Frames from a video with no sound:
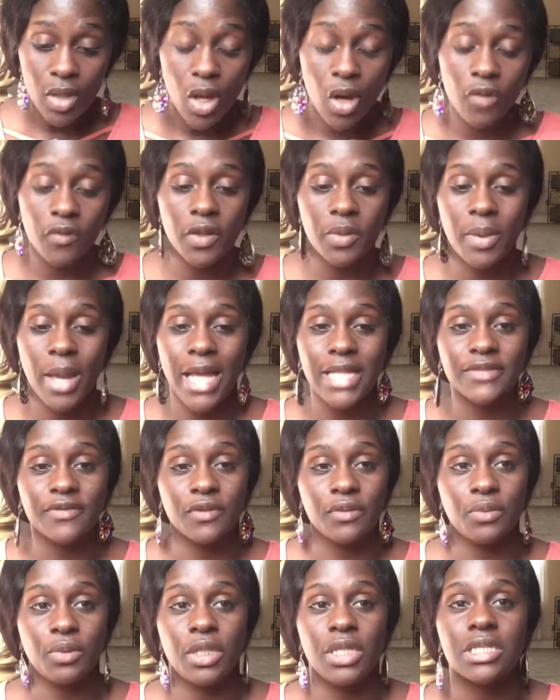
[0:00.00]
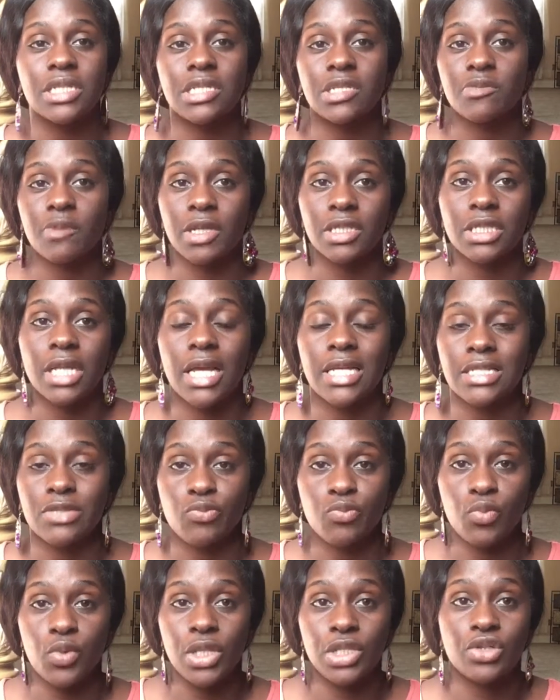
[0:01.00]
Over the past few weeks, especially as
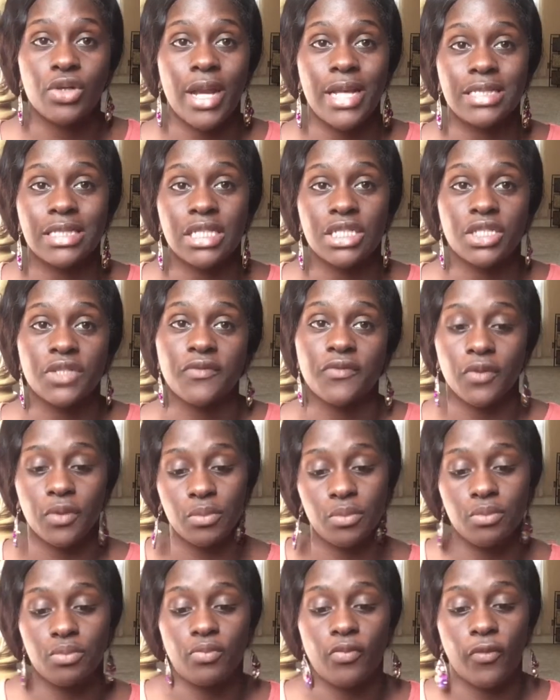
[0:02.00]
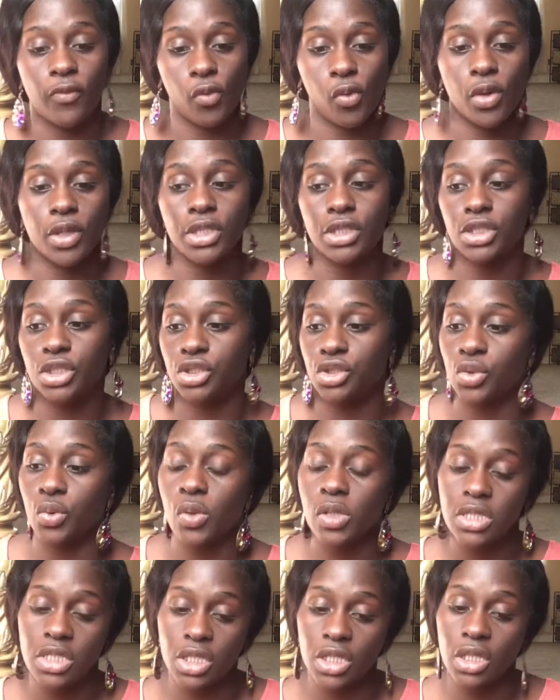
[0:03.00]
we transition from Florida to
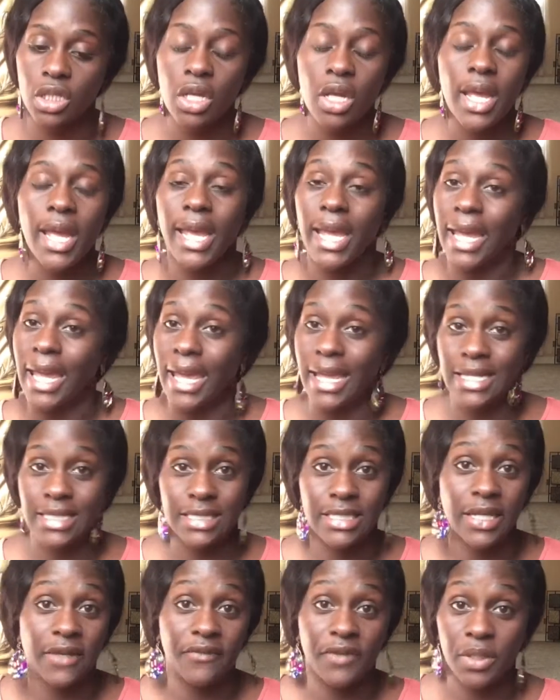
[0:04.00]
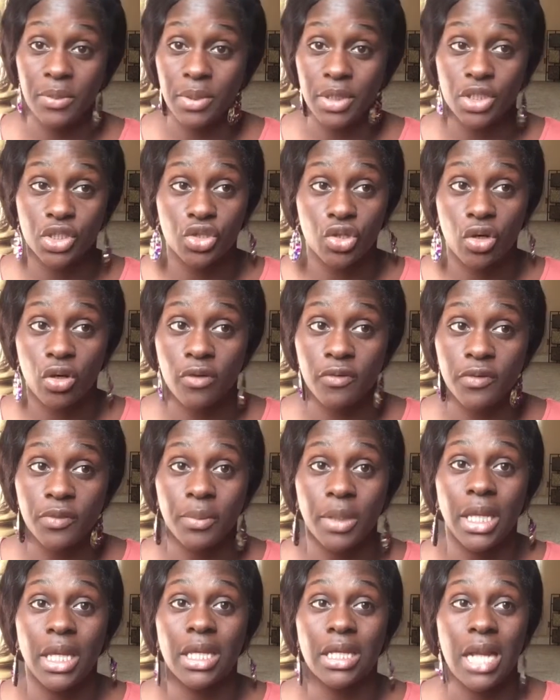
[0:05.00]
Georgia, it has definitely been a struggle for me.